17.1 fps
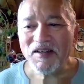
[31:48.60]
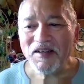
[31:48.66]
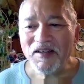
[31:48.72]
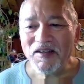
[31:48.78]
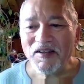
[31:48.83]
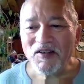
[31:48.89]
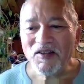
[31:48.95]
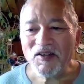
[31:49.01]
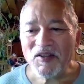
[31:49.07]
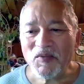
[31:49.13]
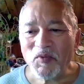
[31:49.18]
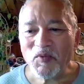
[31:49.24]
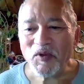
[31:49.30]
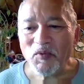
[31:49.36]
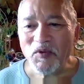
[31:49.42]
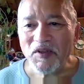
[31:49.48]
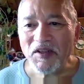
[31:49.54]
Indigenous
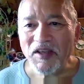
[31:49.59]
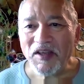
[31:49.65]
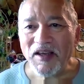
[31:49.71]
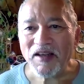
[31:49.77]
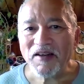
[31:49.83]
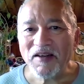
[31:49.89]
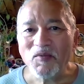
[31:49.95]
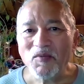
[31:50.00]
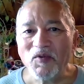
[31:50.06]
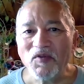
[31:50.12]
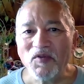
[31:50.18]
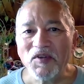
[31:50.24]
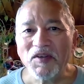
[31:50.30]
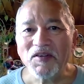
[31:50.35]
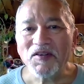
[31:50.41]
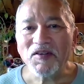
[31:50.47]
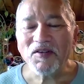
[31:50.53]
people in Canada
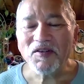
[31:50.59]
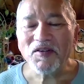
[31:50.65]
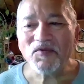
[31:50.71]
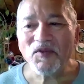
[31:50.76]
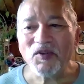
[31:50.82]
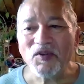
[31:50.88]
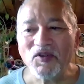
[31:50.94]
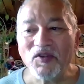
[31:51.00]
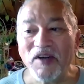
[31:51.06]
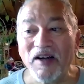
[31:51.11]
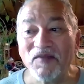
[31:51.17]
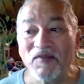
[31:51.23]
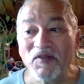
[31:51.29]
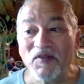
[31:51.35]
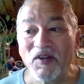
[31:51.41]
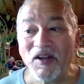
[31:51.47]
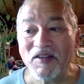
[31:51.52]
moving into the future
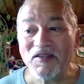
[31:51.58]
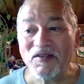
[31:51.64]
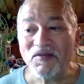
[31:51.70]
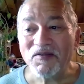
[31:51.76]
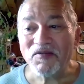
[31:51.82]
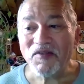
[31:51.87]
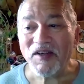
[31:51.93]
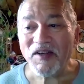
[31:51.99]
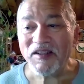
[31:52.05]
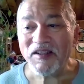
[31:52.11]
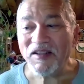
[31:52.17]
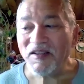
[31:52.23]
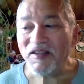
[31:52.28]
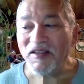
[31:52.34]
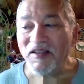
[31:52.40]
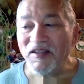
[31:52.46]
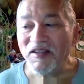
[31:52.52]
have lots of
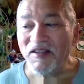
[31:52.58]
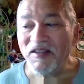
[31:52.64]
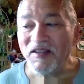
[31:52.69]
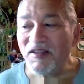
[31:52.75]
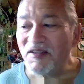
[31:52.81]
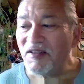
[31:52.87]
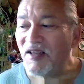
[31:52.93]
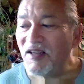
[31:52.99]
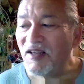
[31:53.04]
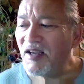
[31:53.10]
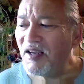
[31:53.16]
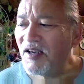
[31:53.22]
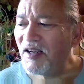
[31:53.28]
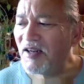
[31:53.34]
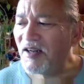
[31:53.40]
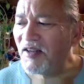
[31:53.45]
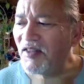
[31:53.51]
ideas. And I
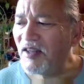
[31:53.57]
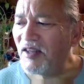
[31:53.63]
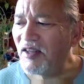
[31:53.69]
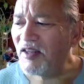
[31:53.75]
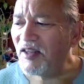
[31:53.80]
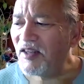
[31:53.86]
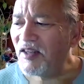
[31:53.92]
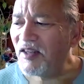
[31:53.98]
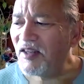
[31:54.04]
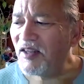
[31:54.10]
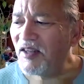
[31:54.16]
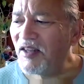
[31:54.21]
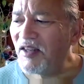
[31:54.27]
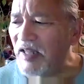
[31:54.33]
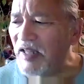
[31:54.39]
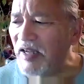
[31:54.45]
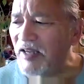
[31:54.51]
think part of the
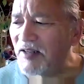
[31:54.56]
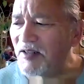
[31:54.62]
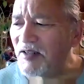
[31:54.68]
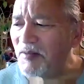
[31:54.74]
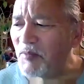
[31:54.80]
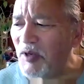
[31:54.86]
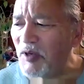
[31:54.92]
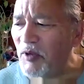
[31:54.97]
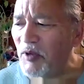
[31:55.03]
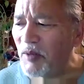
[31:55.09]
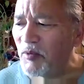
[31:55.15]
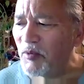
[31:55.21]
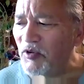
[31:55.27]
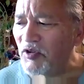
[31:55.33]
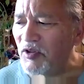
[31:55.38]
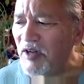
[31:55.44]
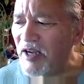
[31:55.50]
reason that my
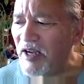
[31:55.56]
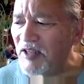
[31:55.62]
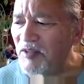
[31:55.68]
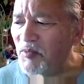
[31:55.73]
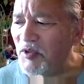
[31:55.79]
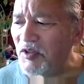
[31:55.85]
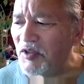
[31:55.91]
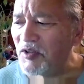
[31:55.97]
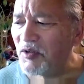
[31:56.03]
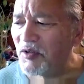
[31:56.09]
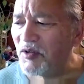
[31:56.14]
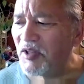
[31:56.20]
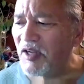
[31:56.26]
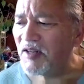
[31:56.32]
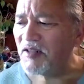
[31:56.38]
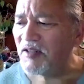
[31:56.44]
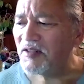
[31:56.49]
publisher asked me to
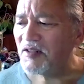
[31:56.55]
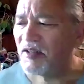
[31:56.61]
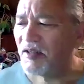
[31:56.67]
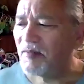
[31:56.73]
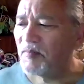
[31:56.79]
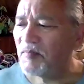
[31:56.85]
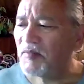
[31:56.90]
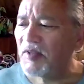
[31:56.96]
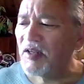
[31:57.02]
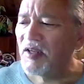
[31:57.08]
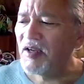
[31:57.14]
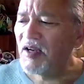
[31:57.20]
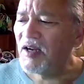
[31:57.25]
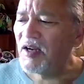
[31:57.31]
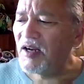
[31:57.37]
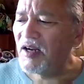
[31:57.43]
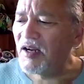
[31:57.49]
do that is um,
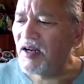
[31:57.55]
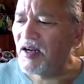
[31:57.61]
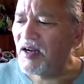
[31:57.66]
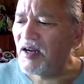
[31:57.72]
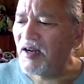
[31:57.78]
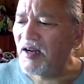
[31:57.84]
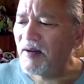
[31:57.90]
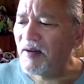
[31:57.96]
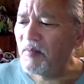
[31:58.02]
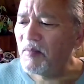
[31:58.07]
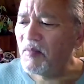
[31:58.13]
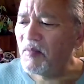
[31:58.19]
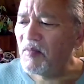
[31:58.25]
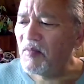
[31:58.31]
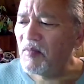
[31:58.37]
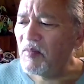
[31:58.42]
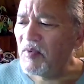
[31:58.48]
uh,
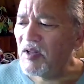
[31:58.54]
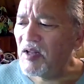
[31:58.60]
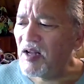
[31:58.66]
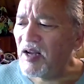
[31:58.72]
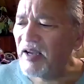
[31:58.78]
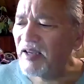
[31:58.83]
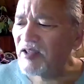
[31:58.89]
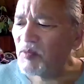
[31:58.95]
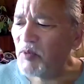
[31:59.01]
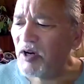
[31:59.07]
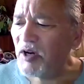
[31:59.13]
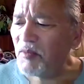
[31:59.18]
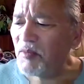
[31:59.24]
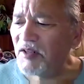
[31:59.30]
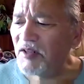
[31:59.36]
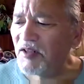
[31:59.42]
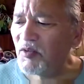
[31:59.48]
I
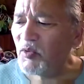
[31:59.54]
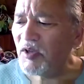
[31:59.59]
experimented with